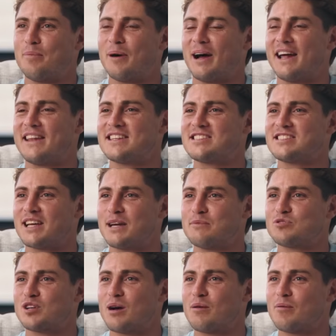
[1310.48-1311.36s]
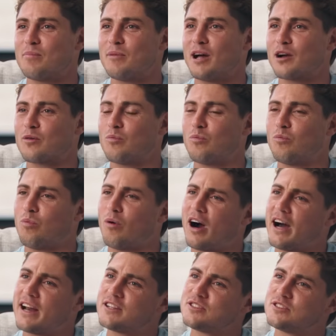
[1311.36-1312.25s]
but at the same time, I'm like,
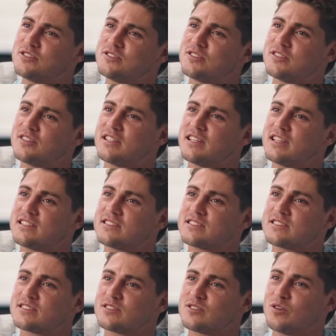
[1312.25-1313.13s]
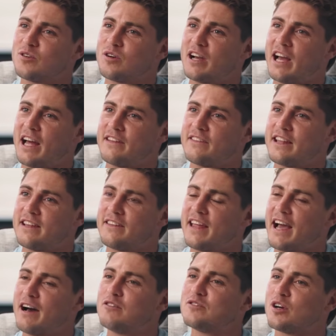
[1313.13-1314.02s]
why did you do this? And
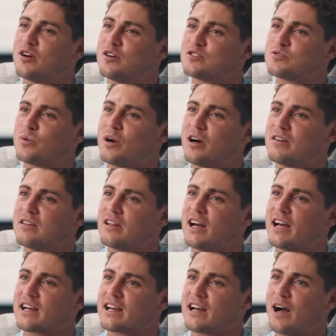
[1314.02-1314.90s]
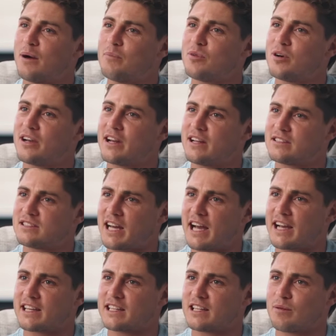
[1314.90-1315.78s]
they'll know as well. Like, I'm not
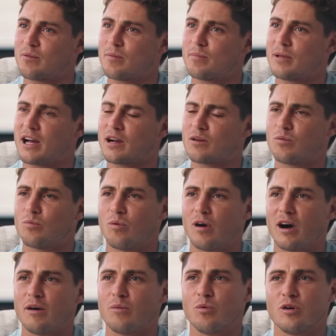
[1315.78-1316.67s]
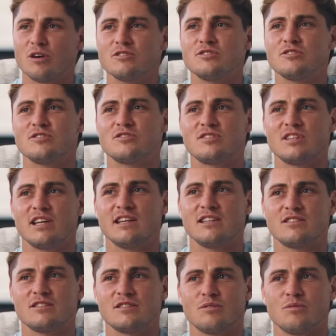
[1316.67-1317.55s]
attacking them. I'm like, well, what did you
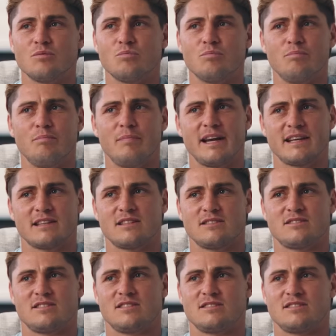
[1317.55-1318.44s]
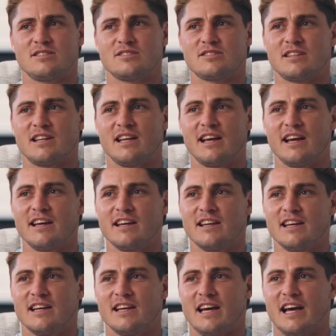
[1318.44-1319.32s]
see to make this decision here?
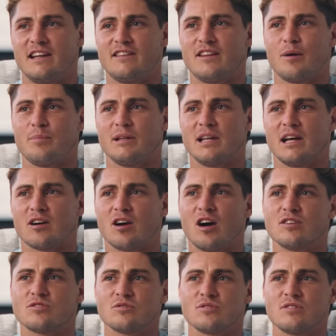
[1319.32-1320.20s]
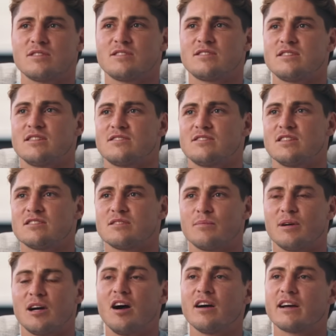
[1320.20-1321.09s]
And they'll be like, oh, I saw this.
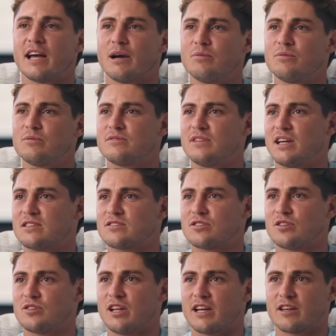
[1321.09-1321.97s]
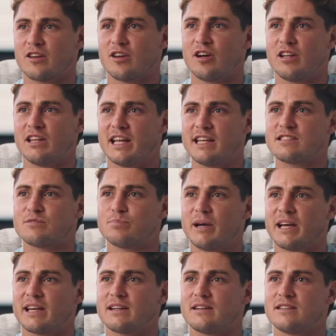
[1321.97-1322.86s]
I'm like, okay, well, that's cool. Like, you're at least
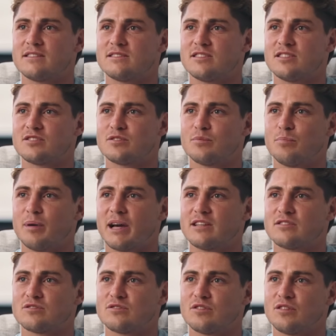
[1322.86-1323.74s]
making a decision based